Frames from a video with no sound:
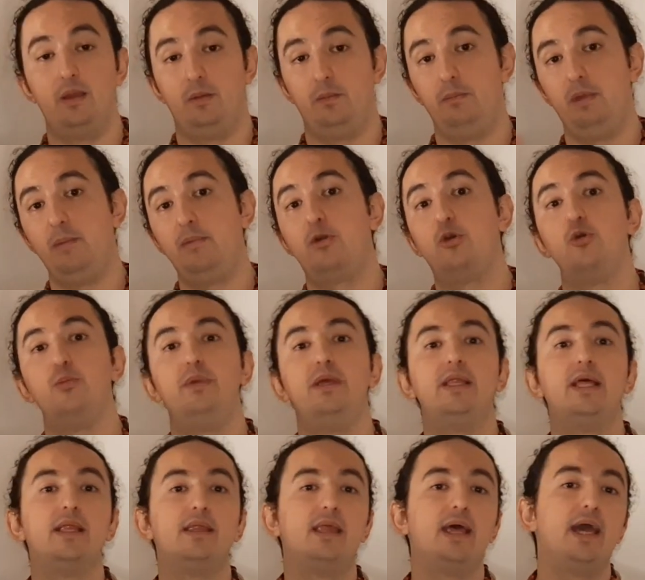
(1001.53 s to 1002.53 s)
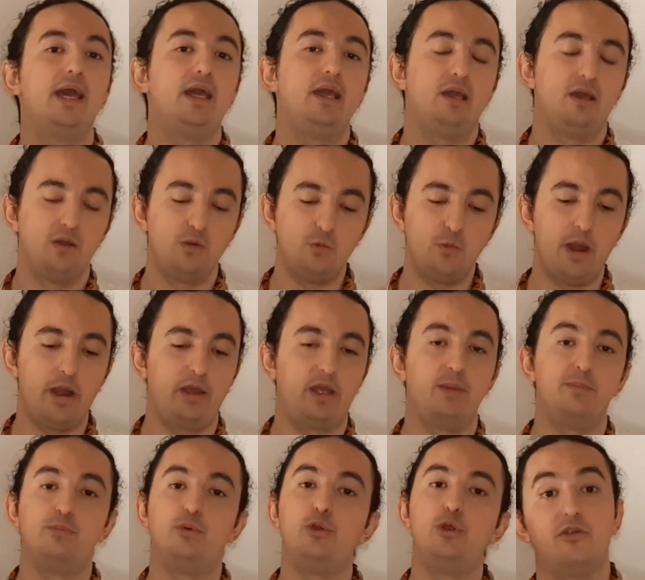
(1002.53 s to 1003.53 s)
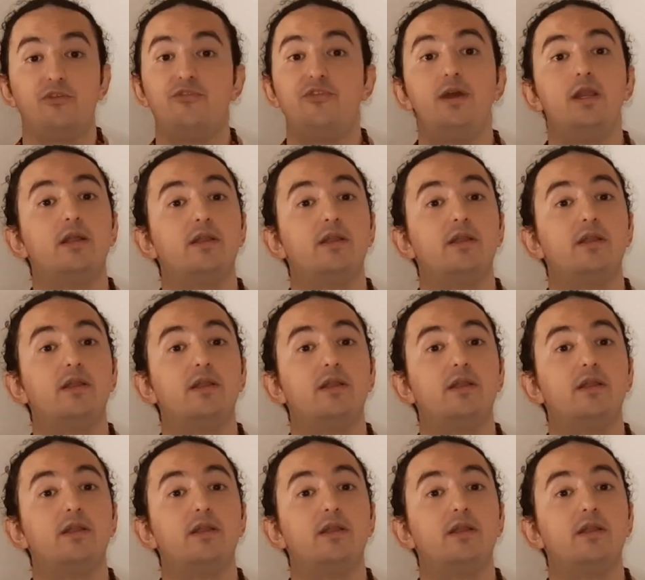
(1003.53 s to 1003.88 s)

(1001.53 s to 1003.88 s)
maybe it could be the day where you can put your feet